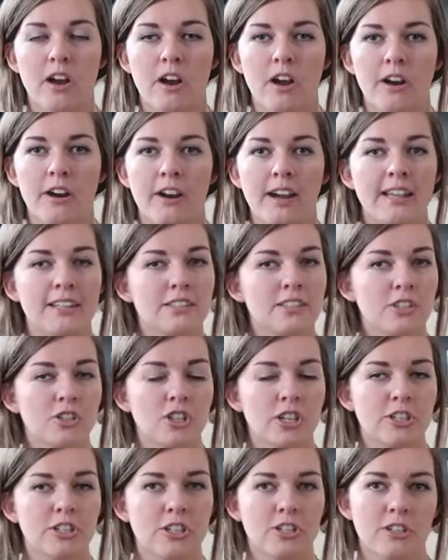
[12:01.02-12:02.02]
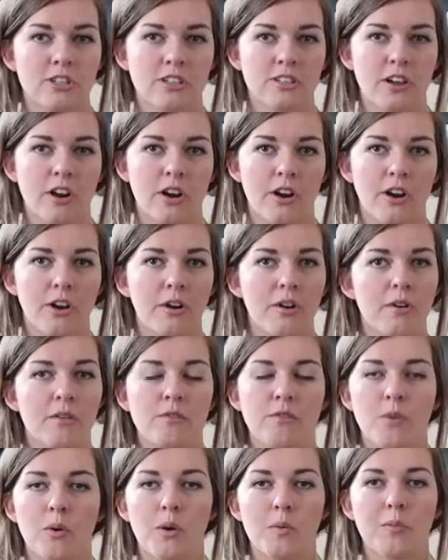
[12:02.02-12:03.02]
are and suggestions are
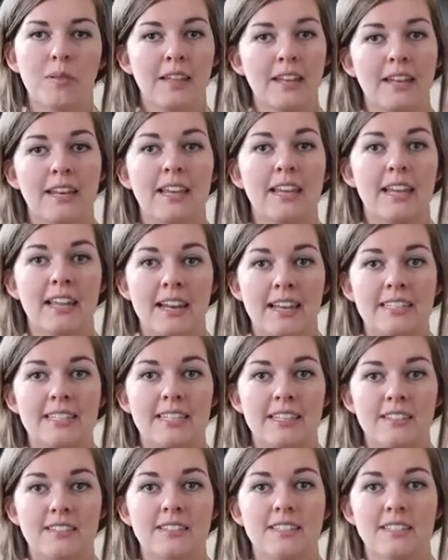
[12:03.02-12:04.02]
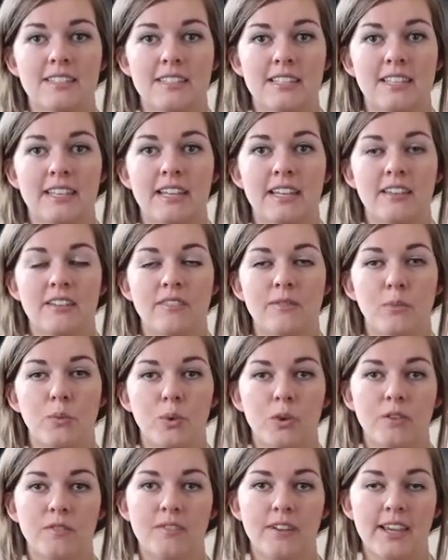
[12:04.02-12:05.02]
for planning an ideal Disney
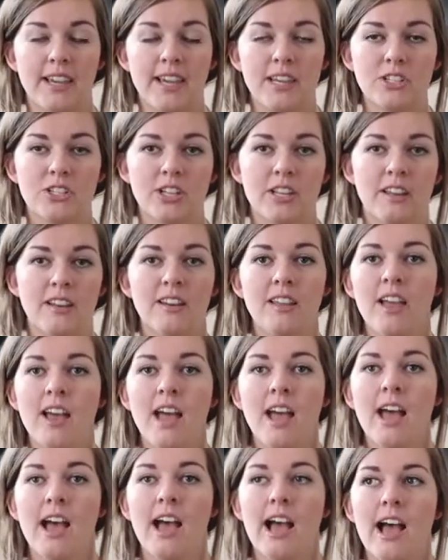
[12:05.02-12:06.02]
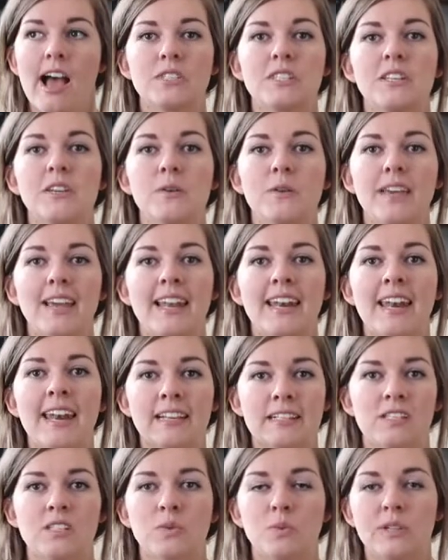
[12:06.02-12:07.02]
World vacation. We'll see you again
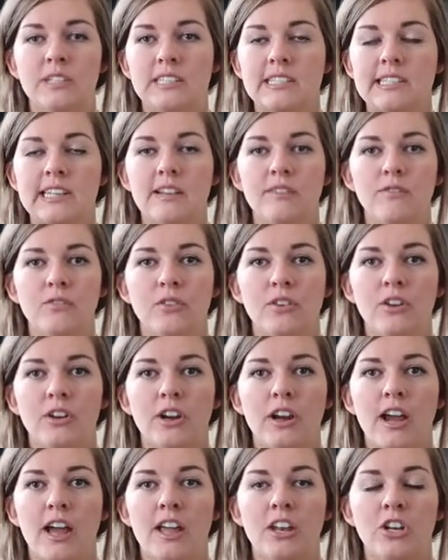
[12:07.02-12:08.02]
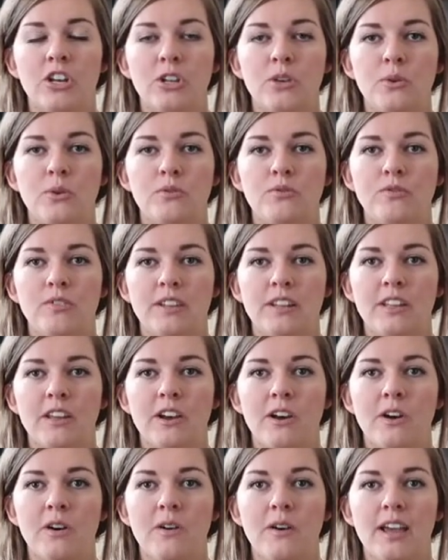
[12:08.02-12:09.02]
next Wednesday for a new
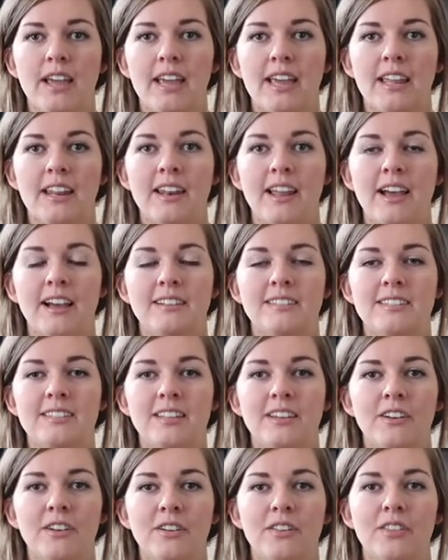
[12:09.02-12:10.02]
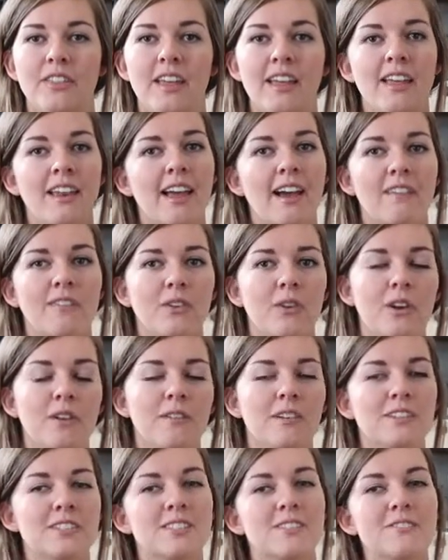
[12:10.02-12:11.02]
video, and until then, have a great
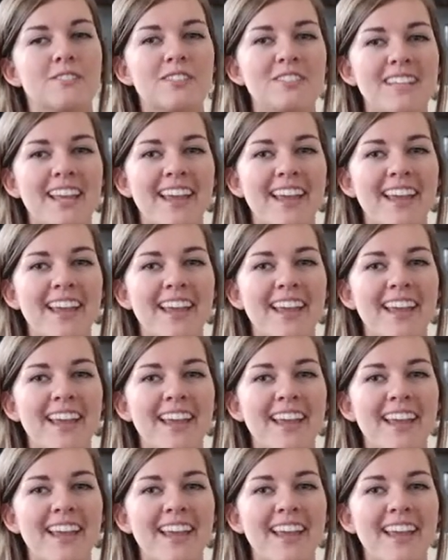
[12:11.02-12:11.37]
rest of your